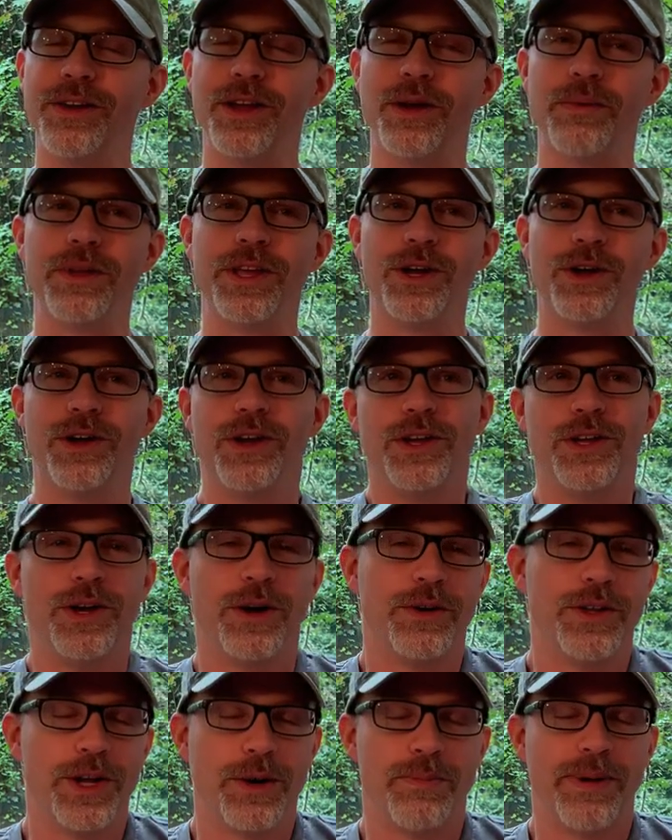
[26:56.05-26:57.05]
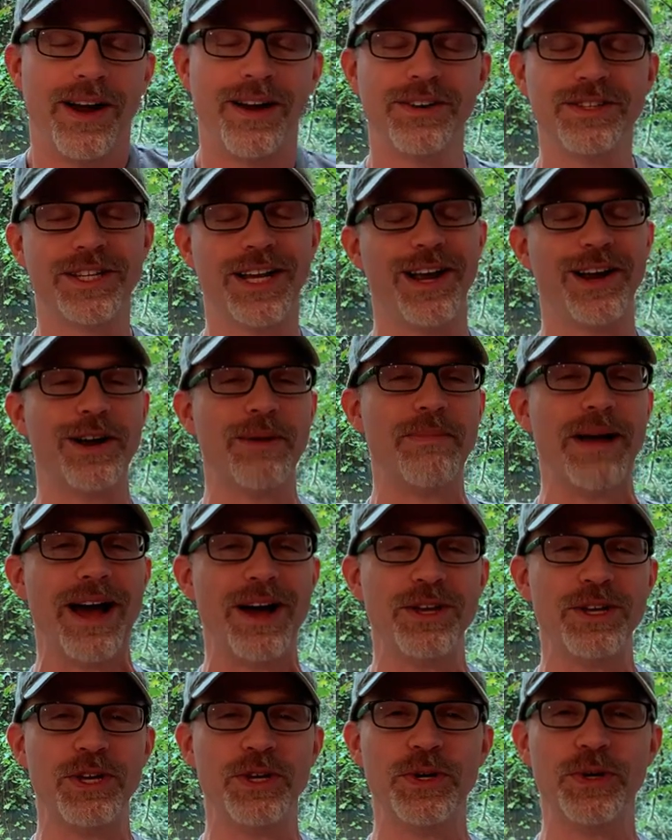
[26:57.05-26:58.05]
Your parents care
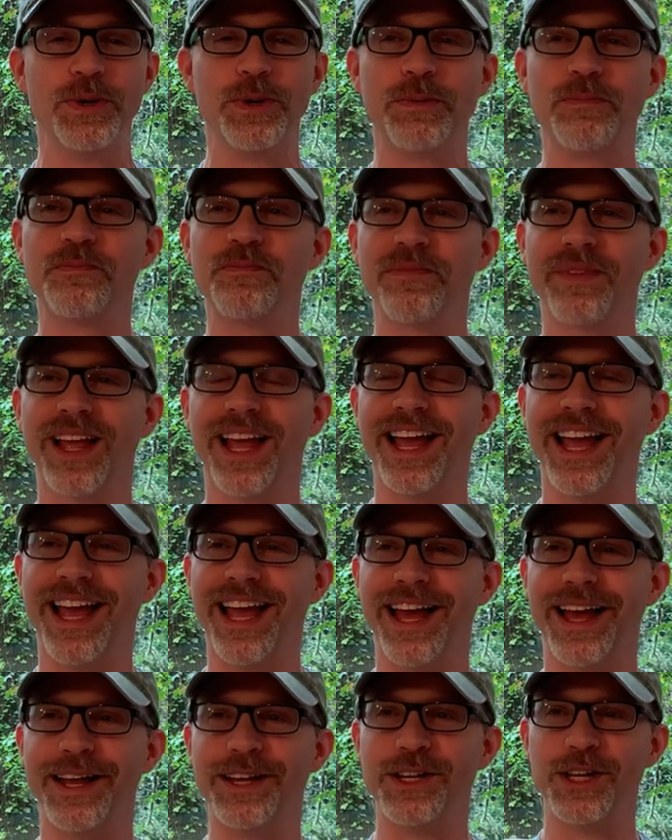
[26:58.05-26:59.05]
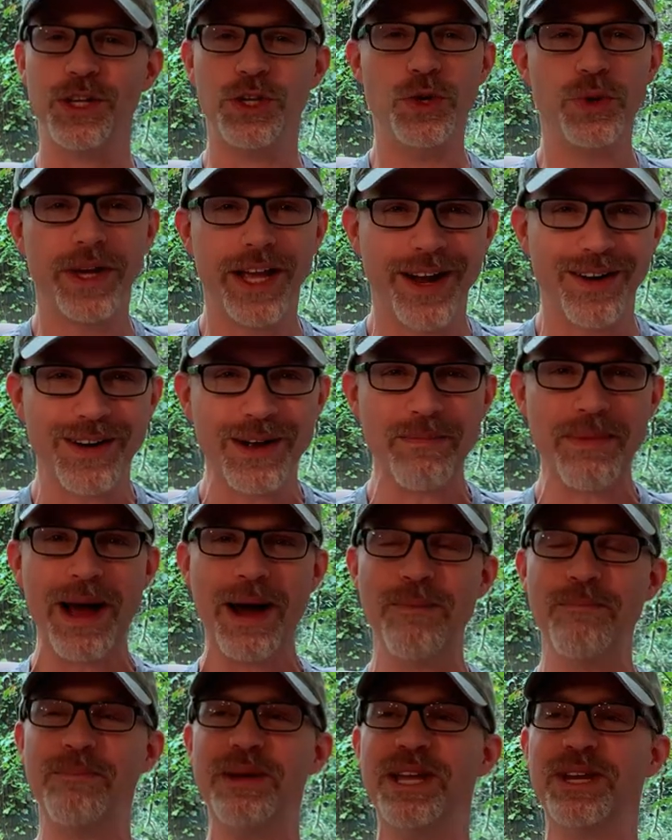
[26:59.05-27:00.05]
about you, and you care
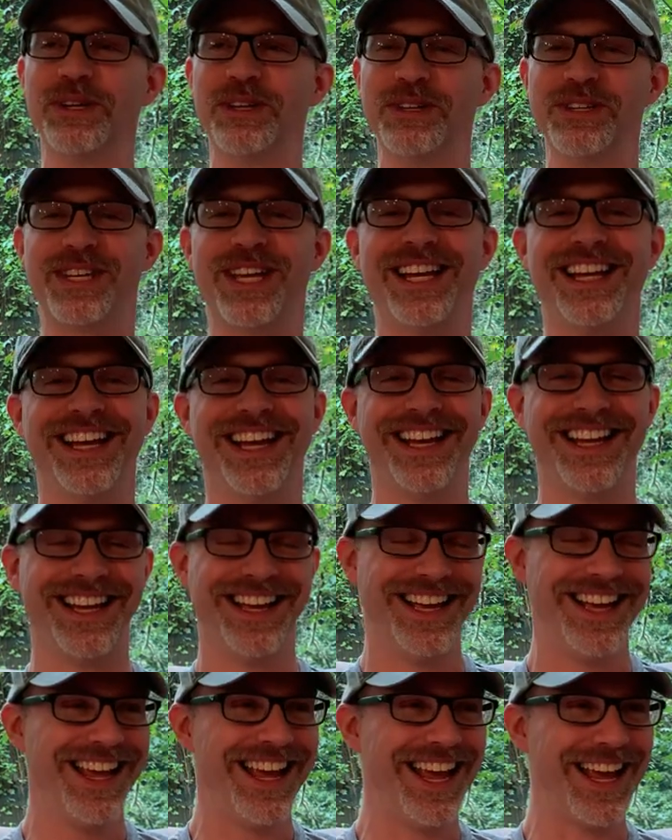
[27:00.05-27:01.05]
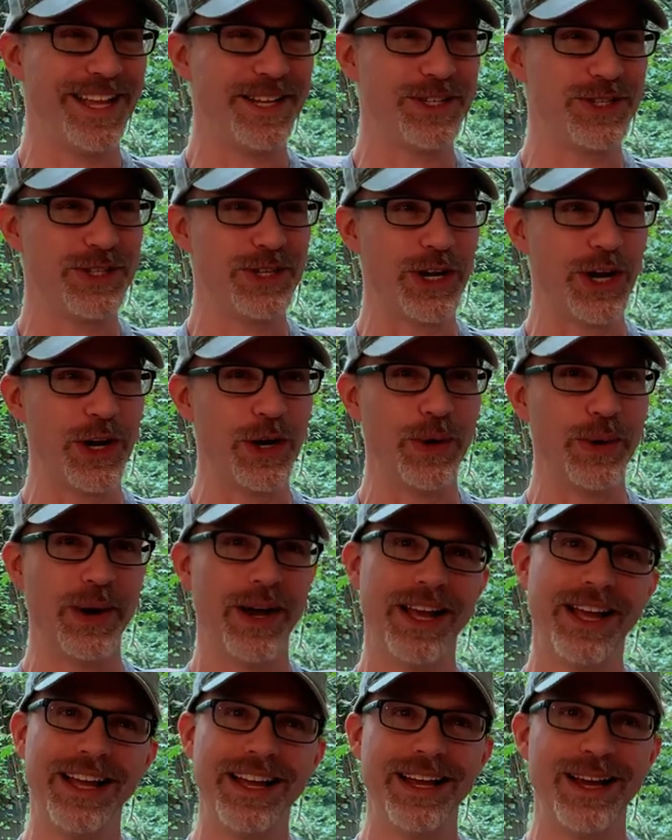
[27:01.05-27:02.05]
about beetles, and
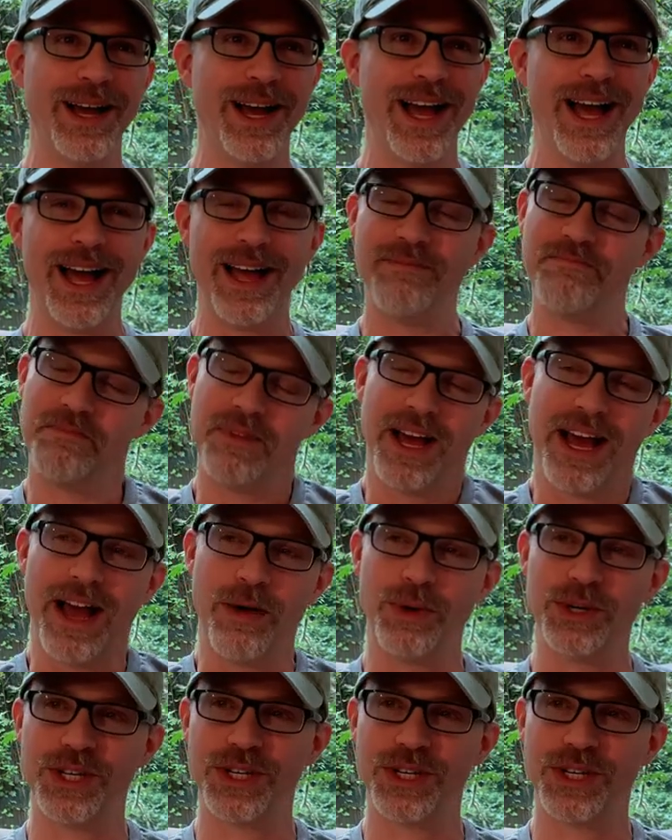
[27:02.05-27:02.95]
so I